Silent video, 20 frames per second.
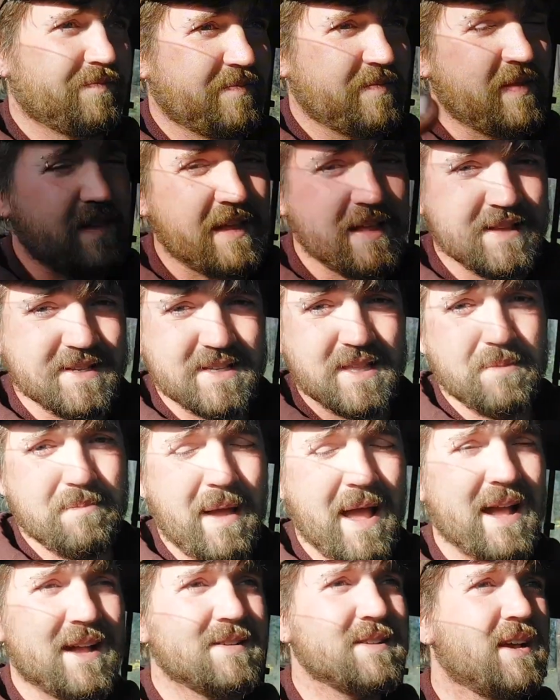This is the
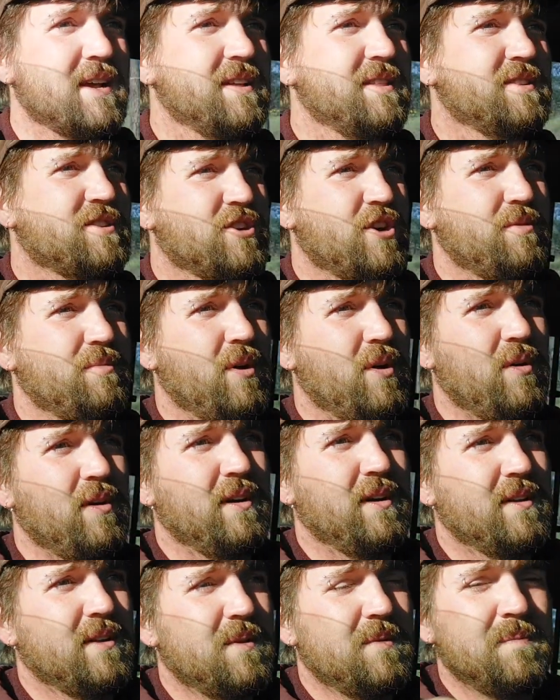back side of the turbo.
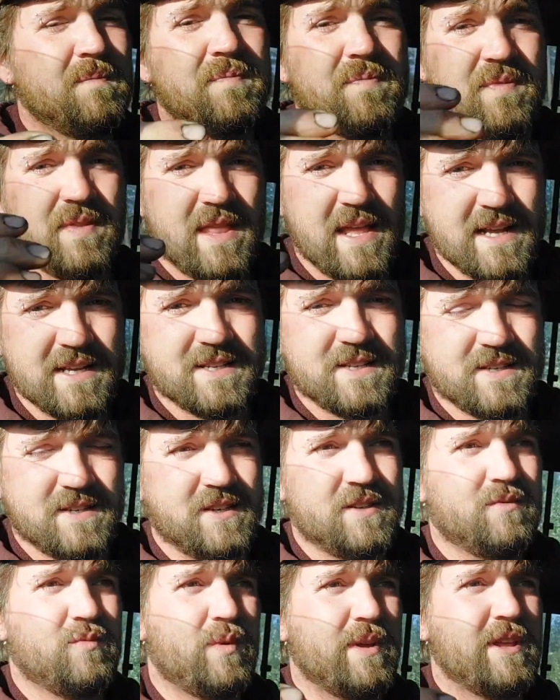This,
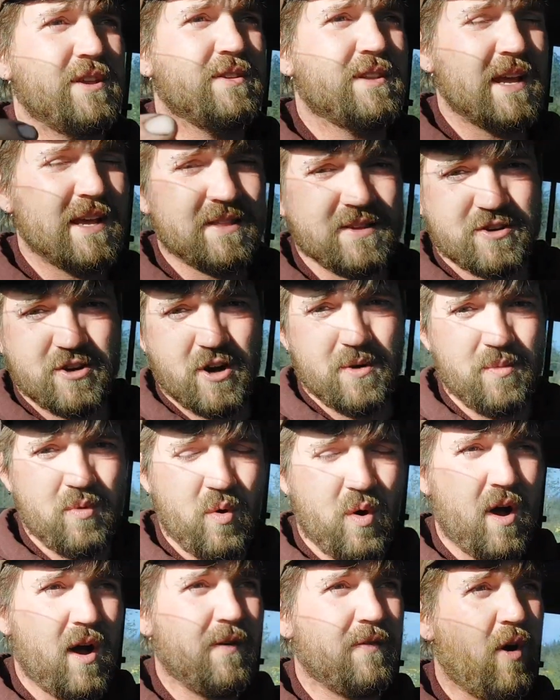when you take the turbo
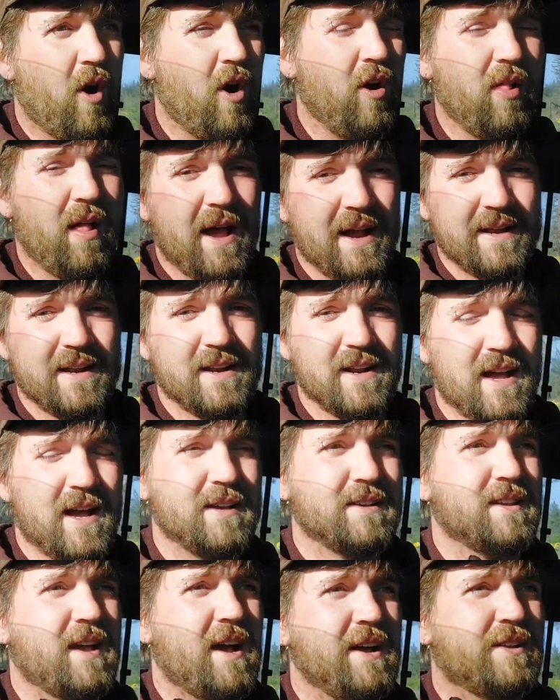off, all I did
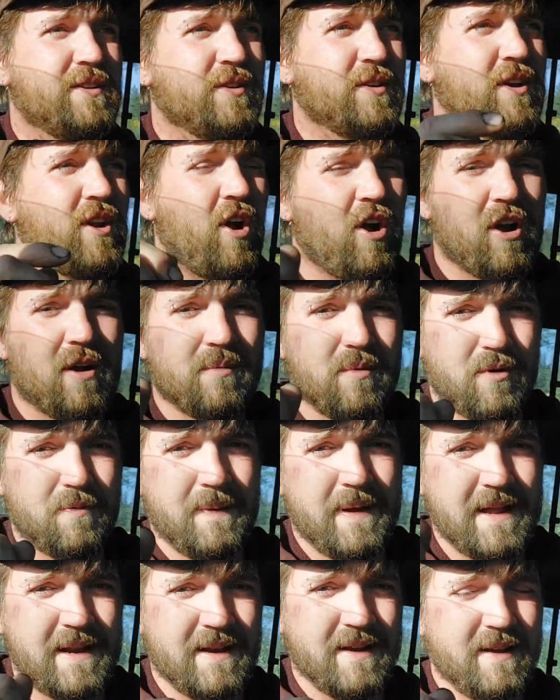is I took an arbor
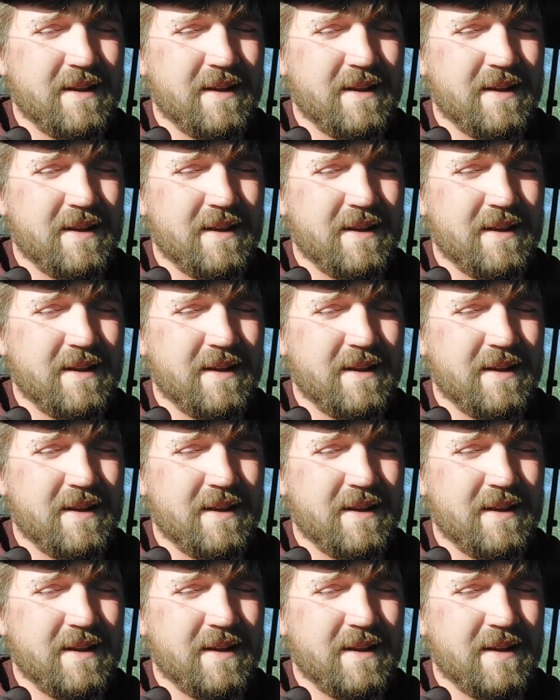bit